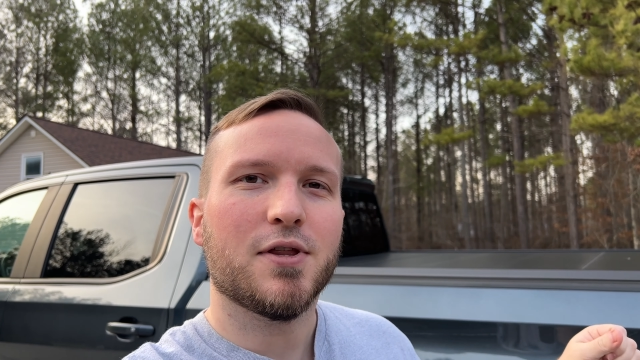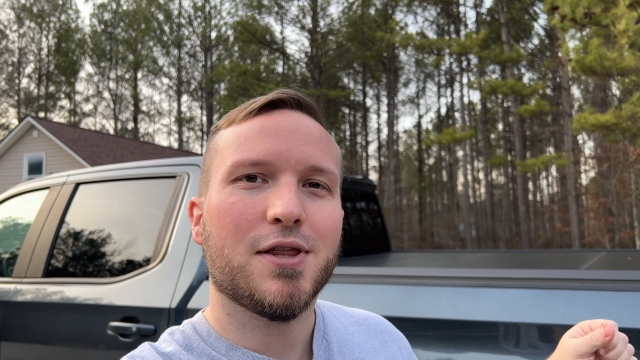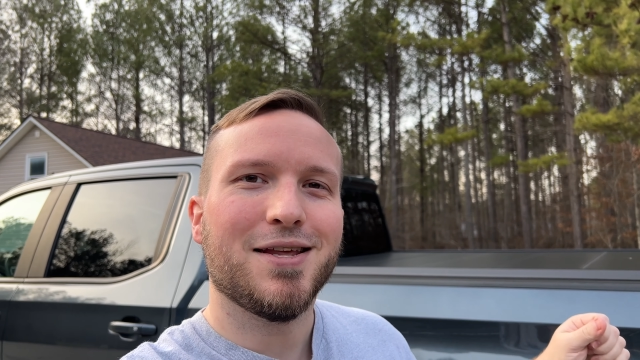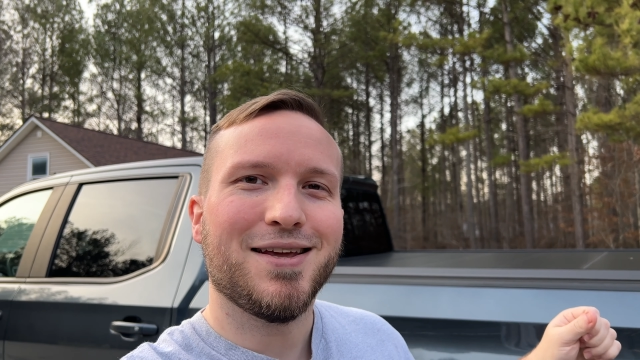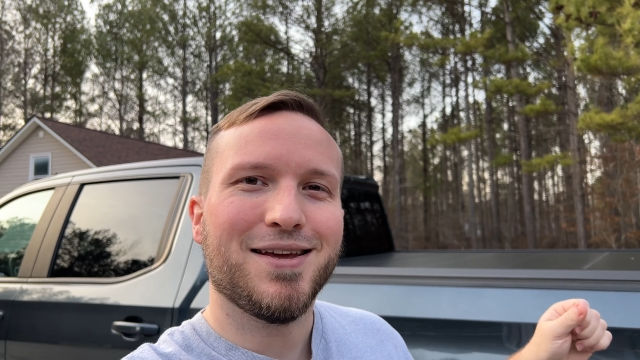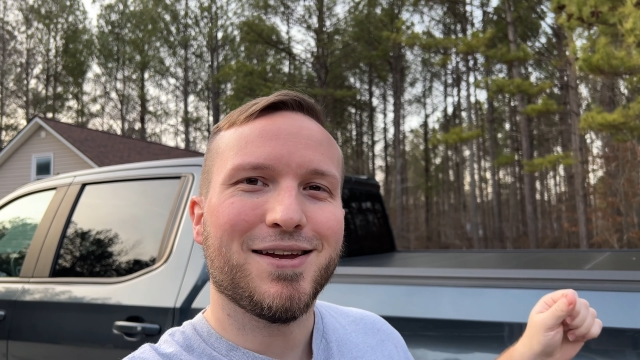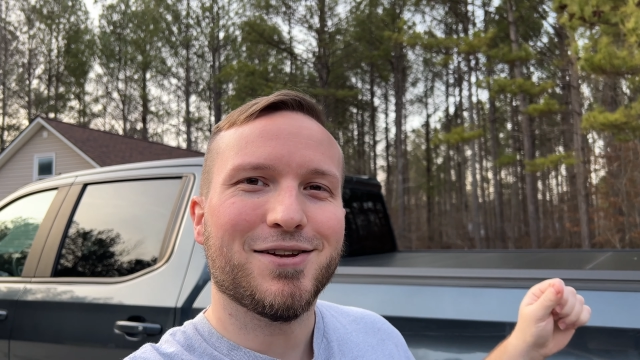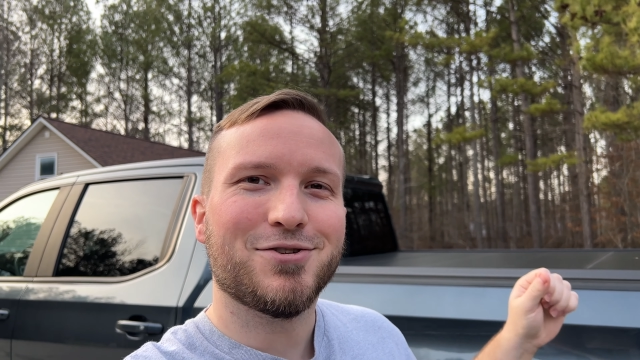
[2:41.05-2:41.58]

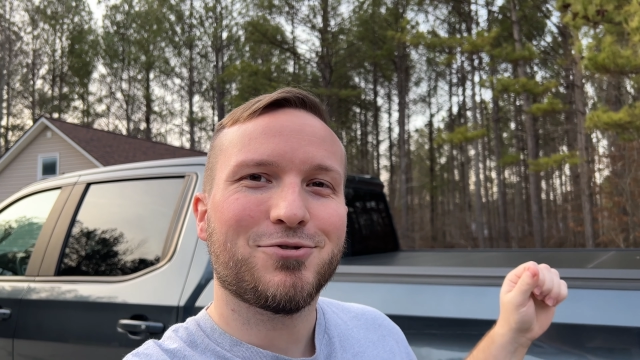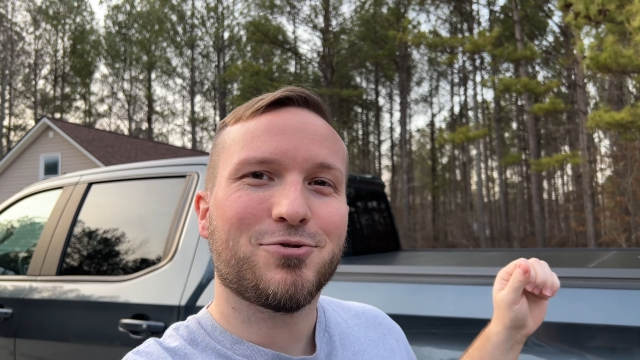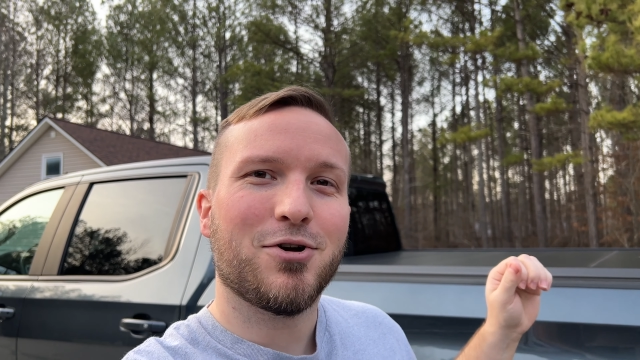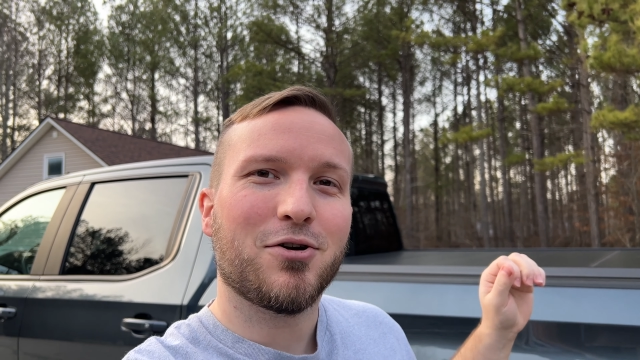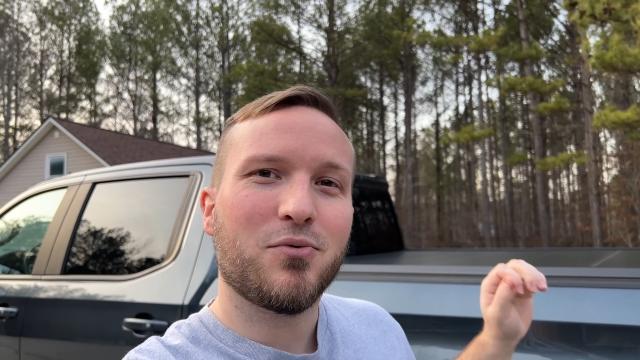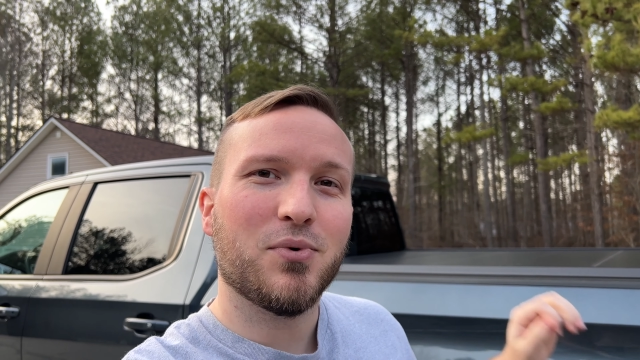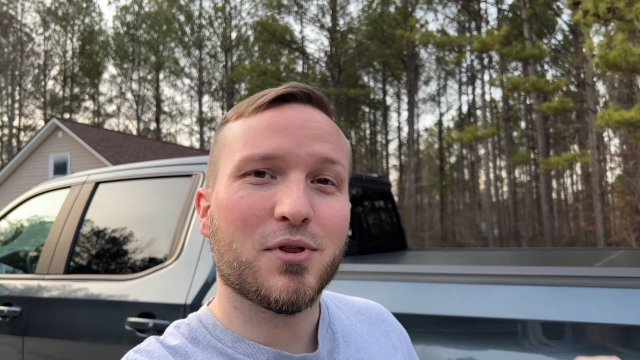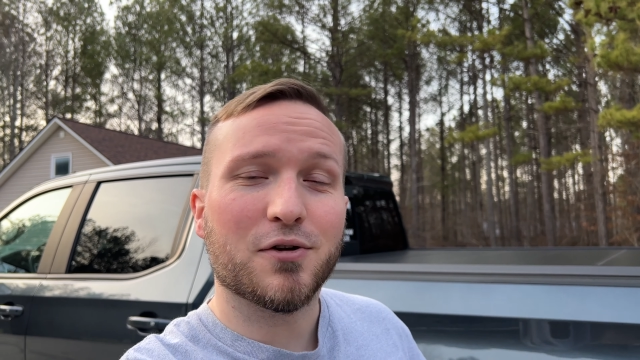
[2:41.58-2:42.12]
the
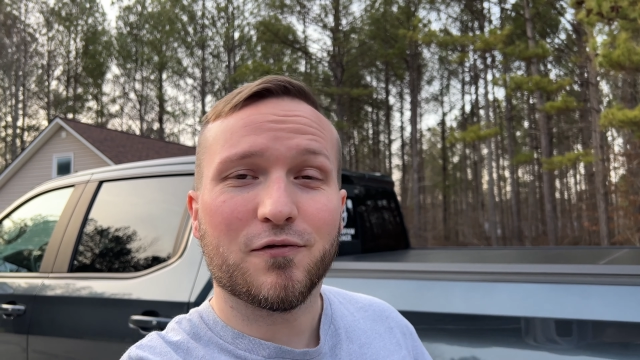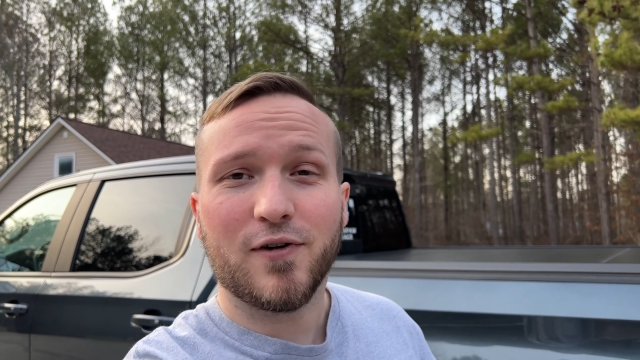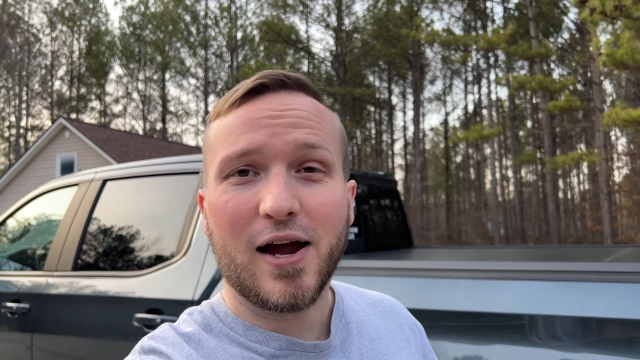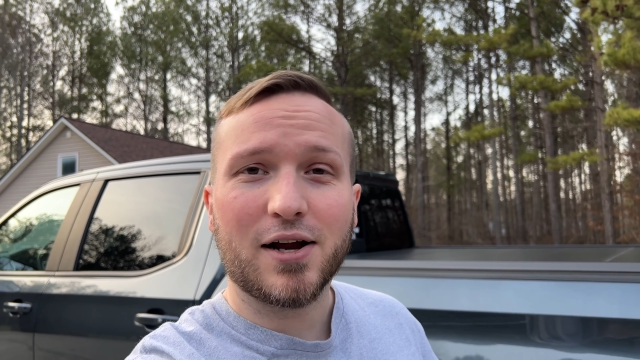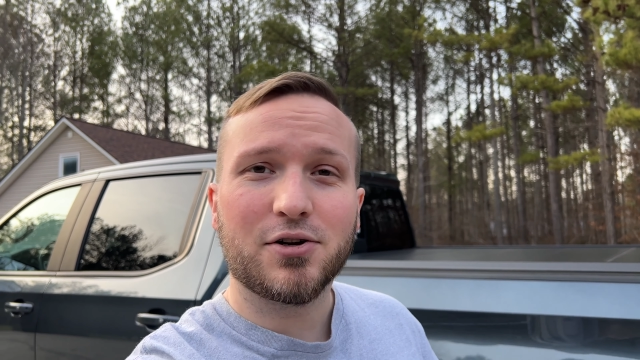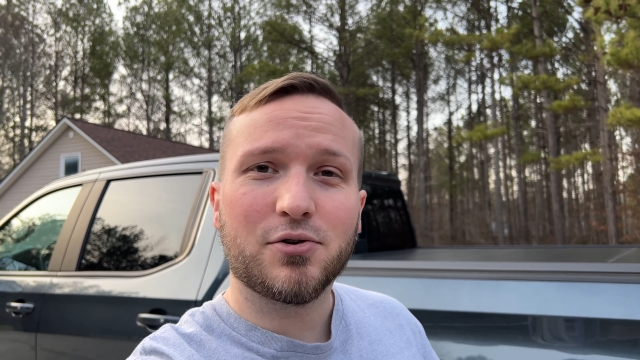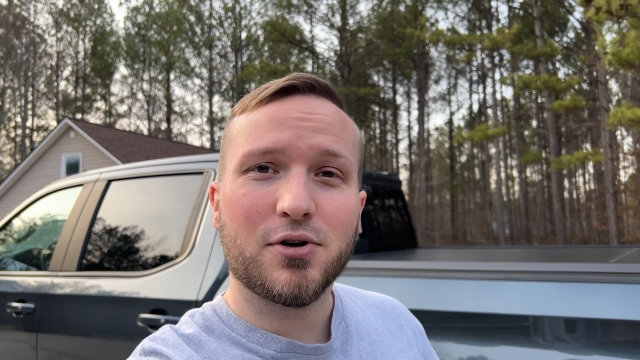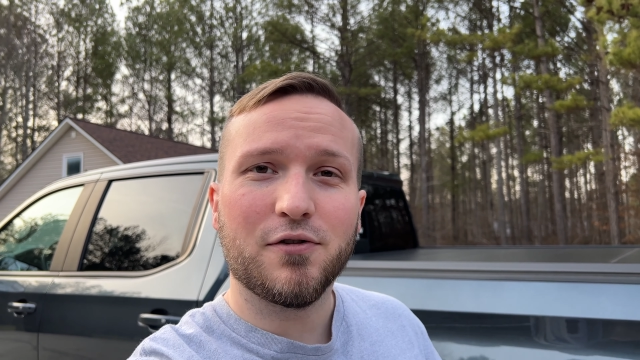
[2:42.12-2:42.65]
truck with the
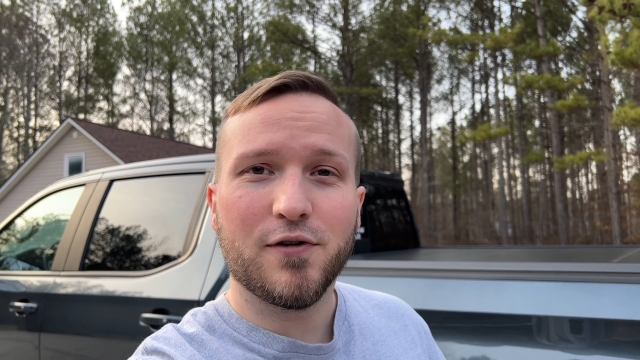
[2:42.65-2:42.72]
factory